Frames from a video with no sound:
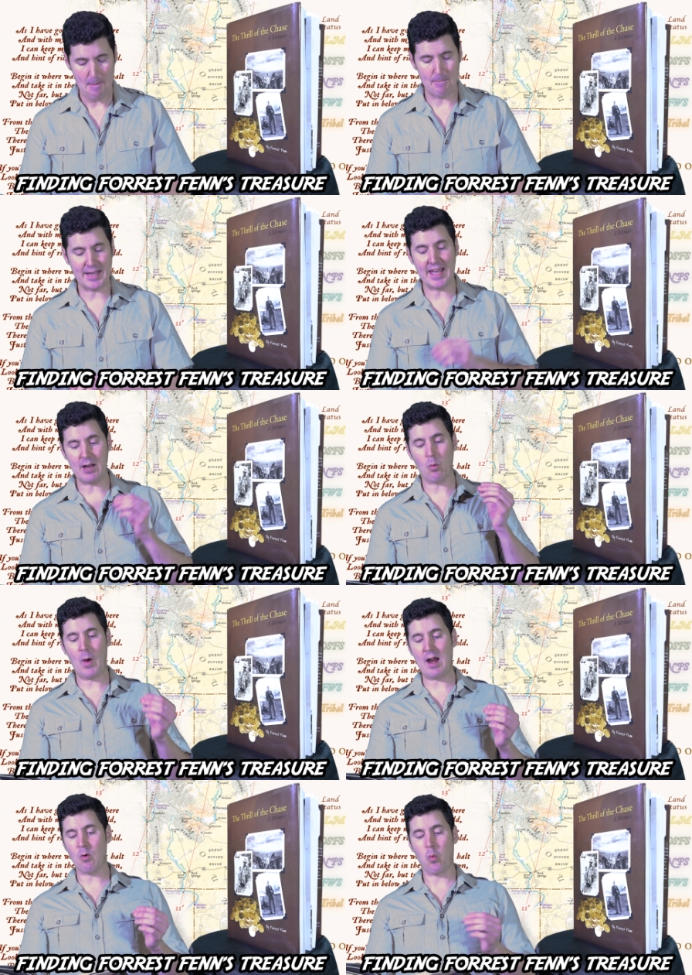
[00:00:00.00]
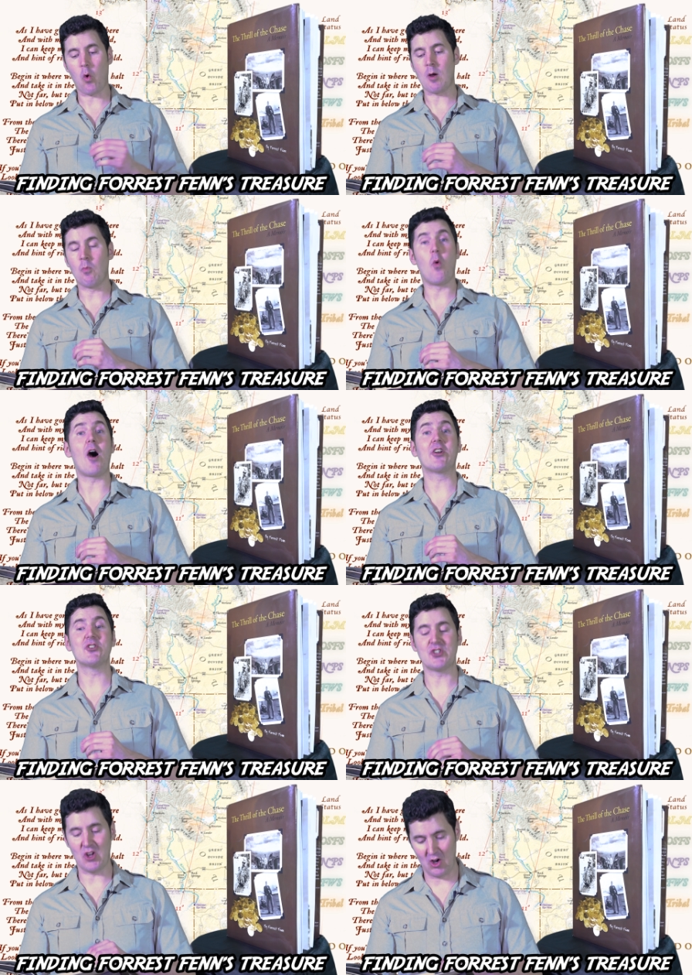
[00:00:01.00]
Begin it where warm
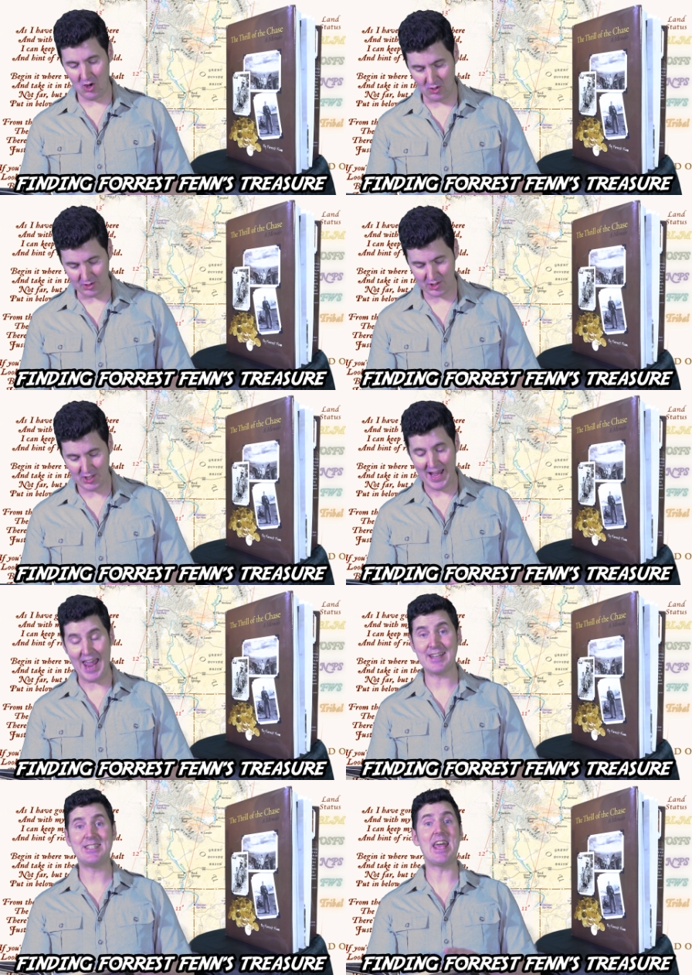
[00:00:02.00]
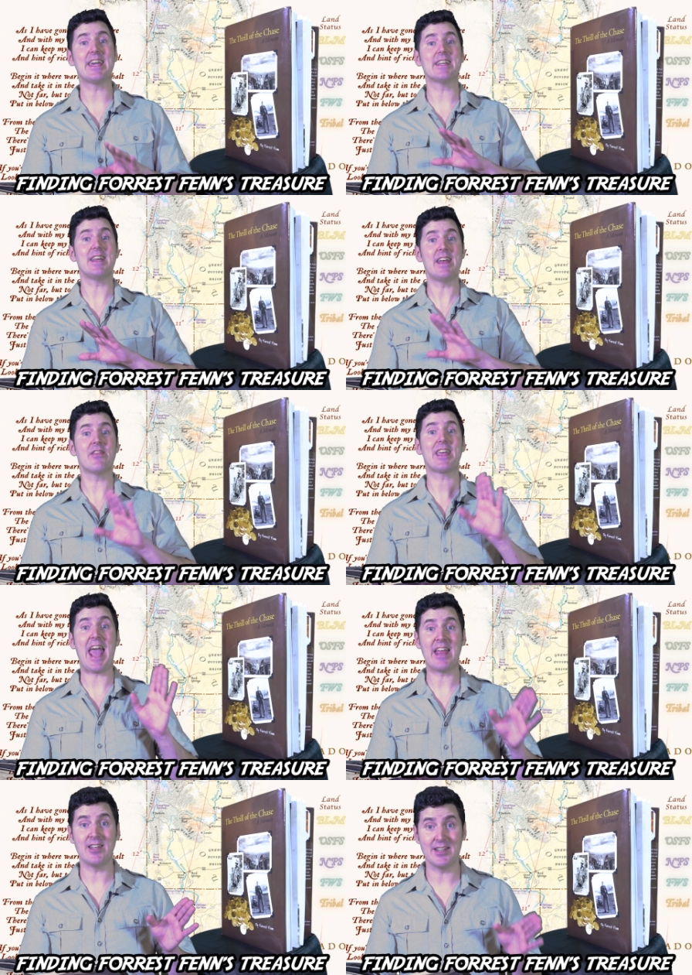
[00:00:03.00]
waters halt, and take it in the
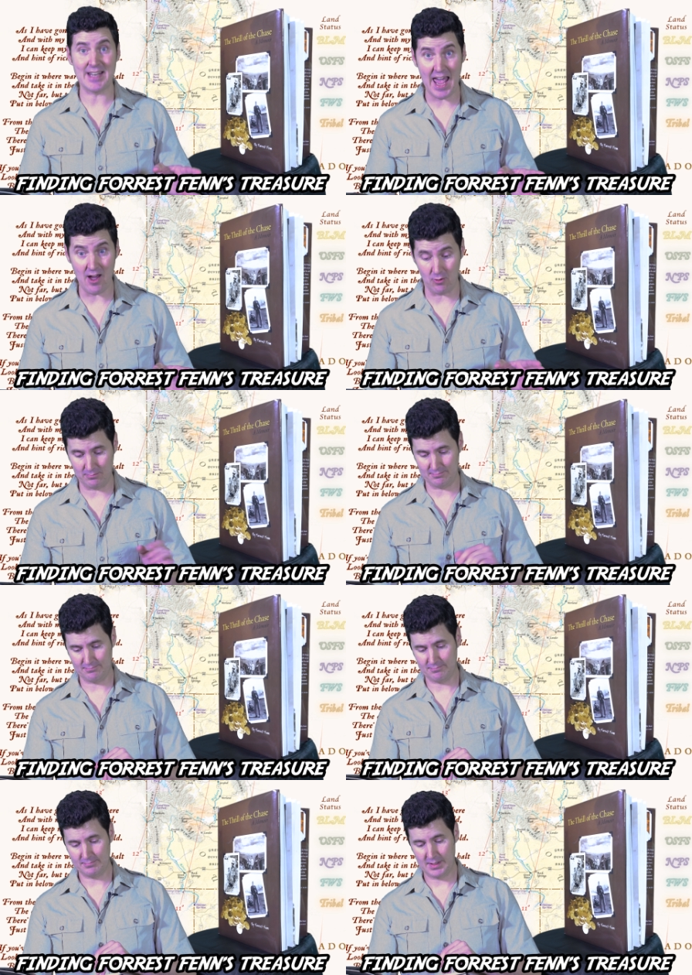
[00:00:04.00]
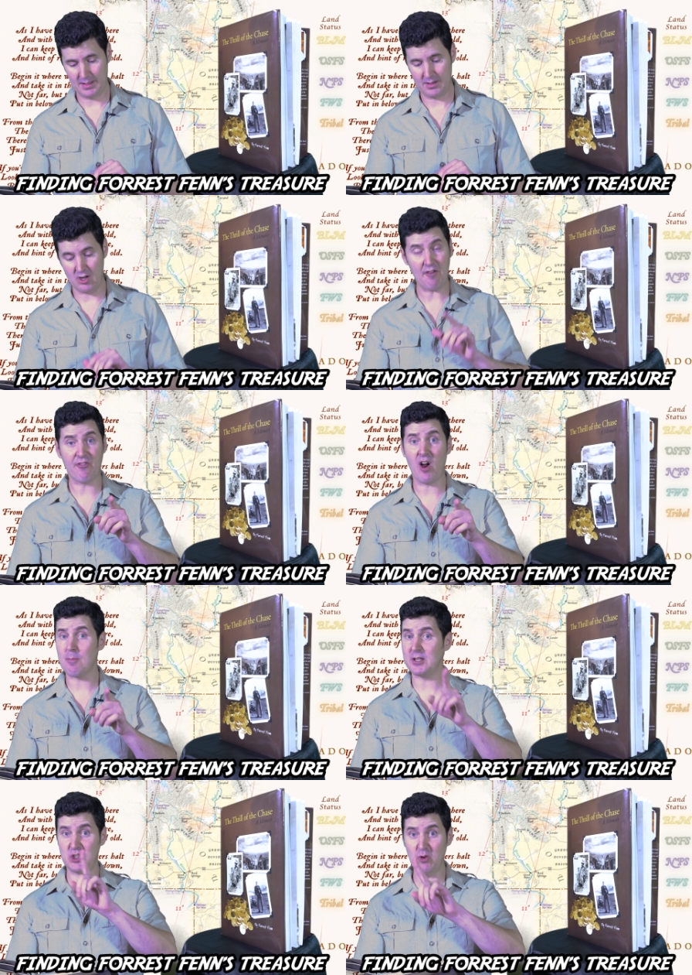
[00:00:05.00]
canyon down. Not far,
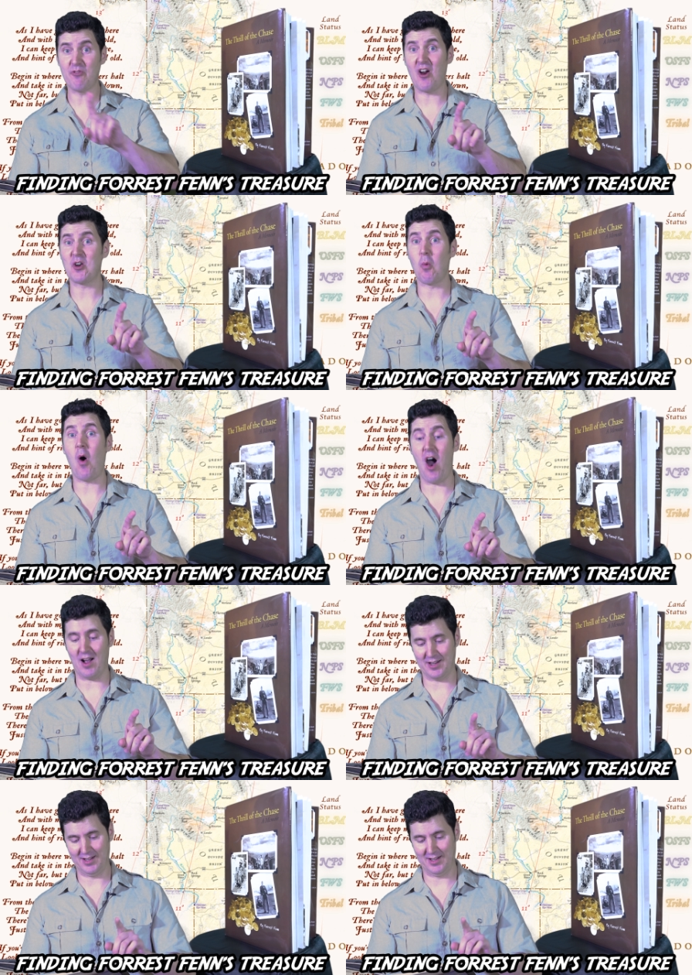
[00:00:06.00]
but too far to walk.